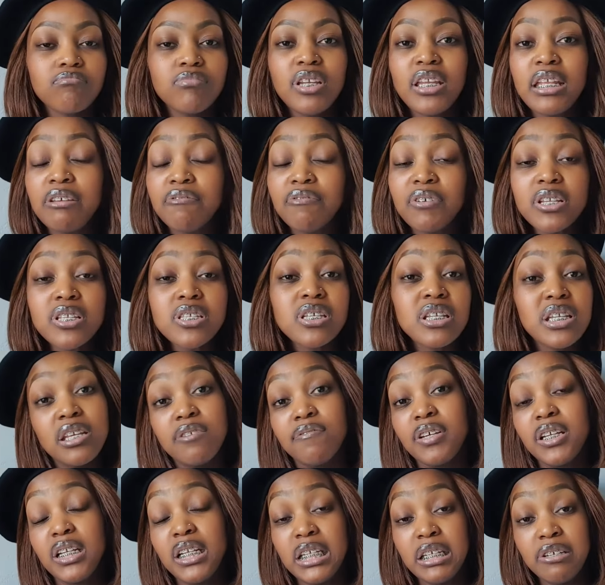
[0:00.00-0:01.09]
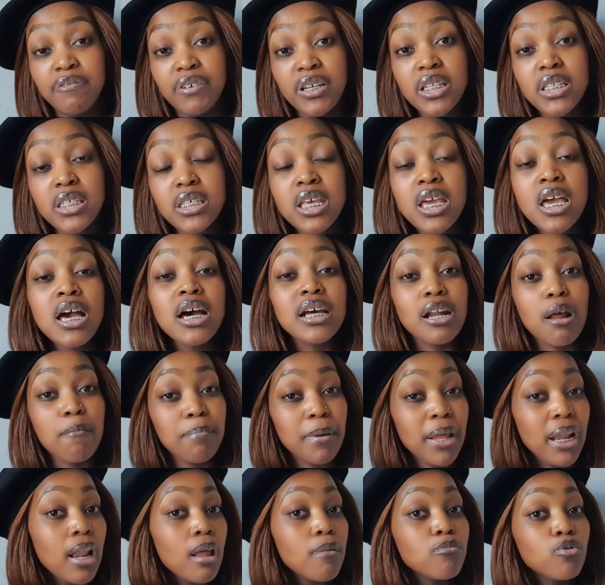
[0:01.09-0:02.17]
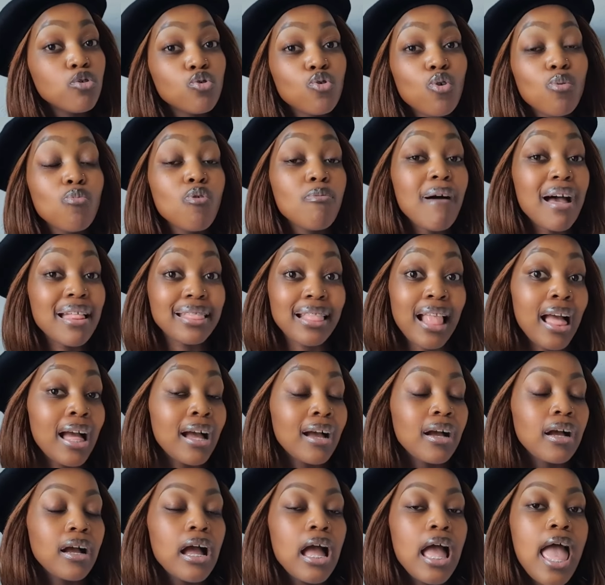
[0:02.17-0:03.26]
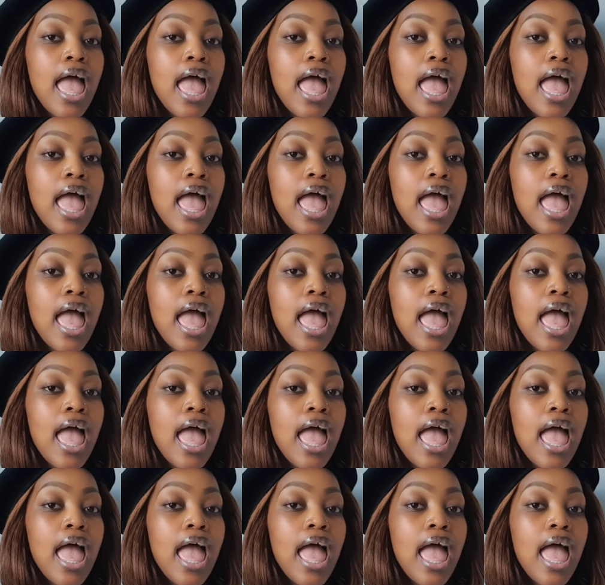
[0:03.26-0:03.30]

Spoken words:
Leave it, leave it, leave it. Rapella munno mo batlang.